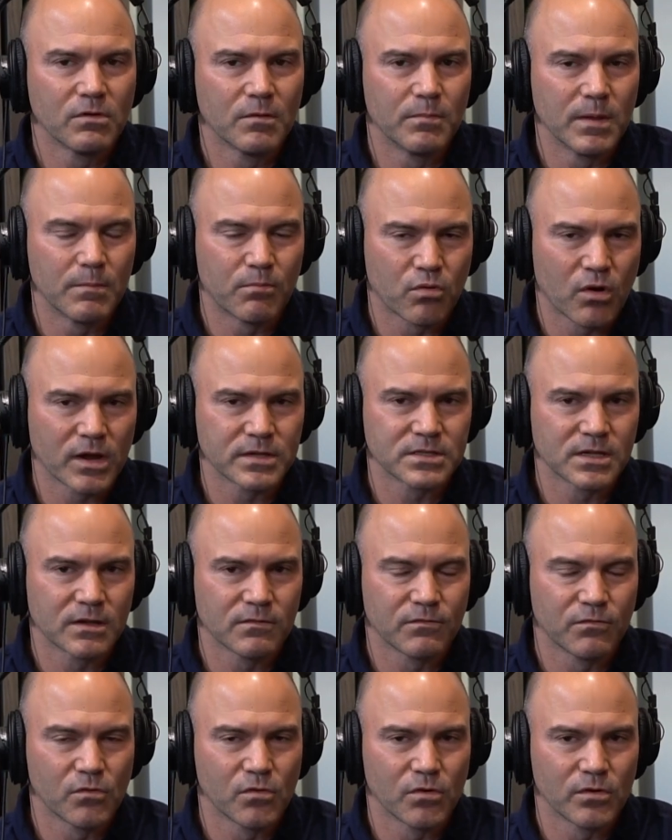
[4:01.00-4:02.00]
be pressing
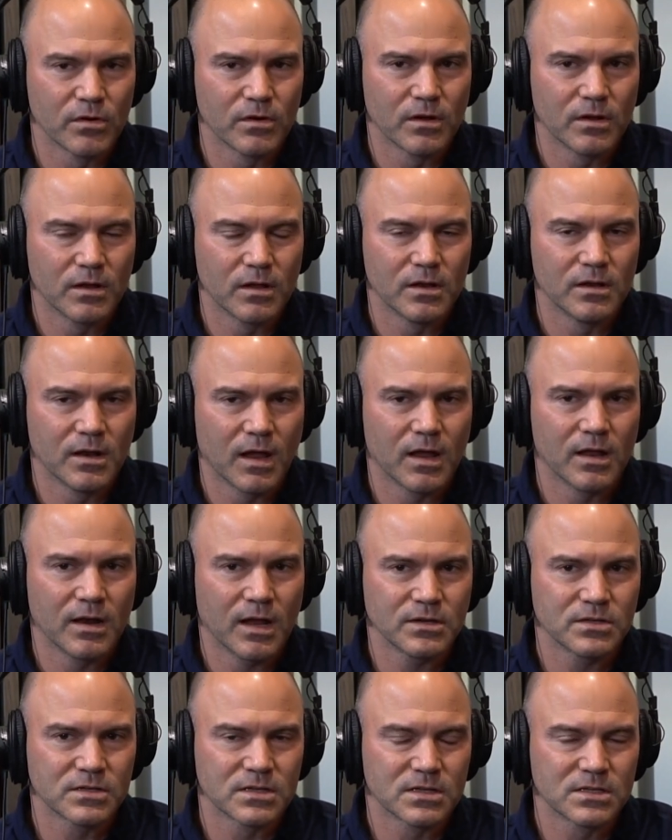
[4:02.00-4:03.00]
for
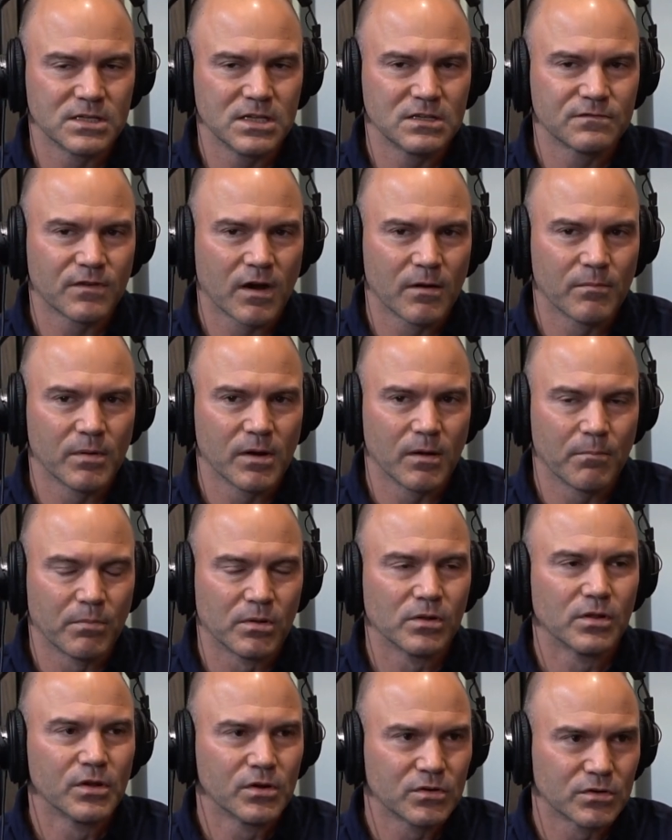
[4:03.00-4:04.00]
not just a ceasefire, but a
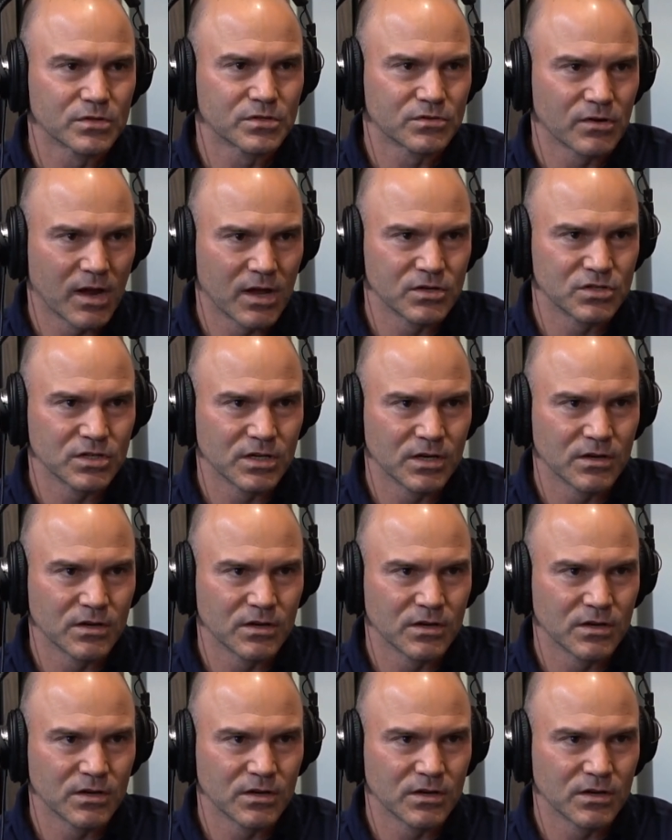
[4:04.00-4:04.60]
political strategy